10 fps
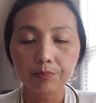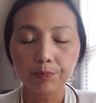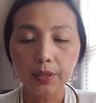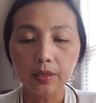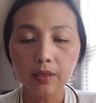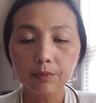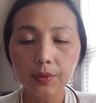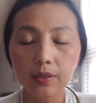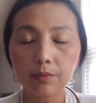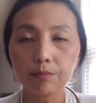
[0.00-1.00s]

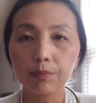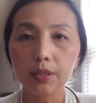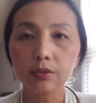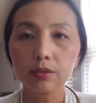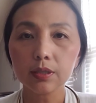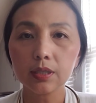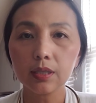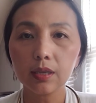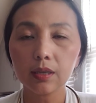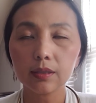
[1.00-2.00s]
being
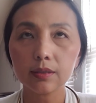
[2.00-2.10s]
mentally